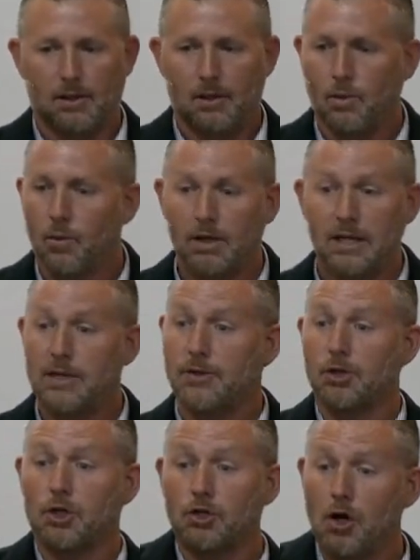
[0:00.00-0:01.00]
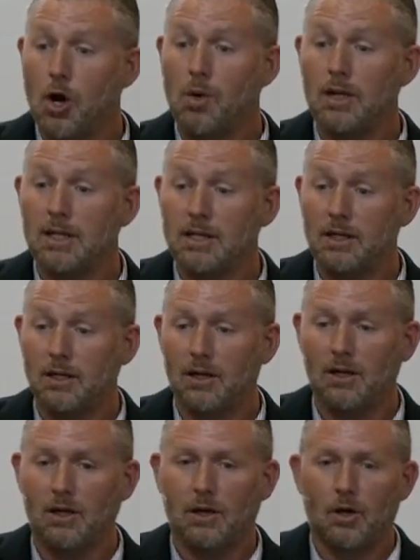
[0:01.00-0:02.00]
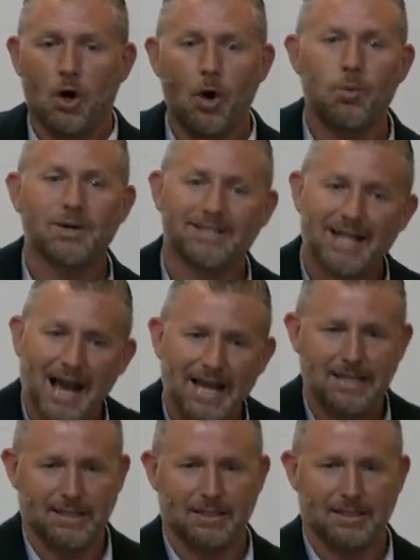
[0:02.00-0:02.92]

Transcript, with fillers: We're either growing or we're dying.